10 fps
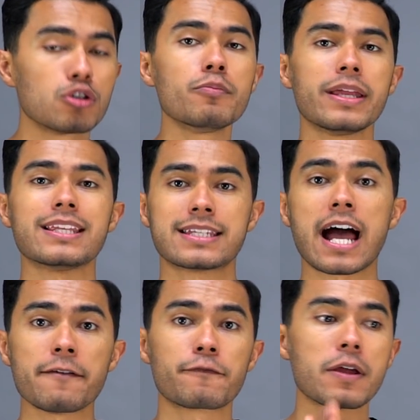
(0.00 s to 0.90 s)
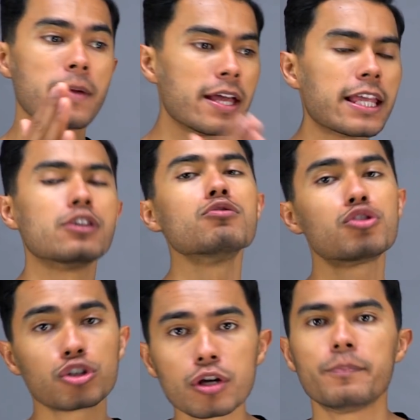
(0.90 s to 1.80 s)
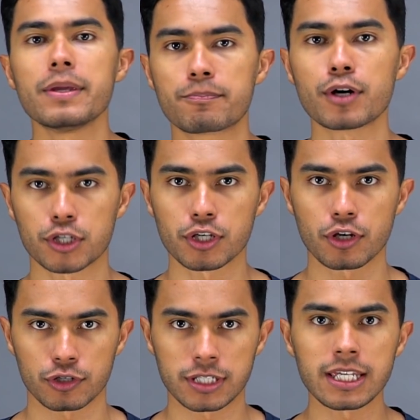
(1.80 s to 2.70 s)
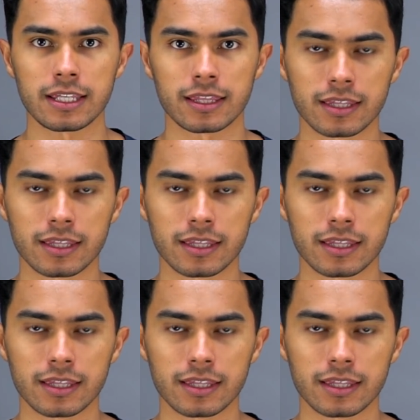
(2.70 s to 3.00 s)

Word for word: two minute time frame that you should be brushing your teeth.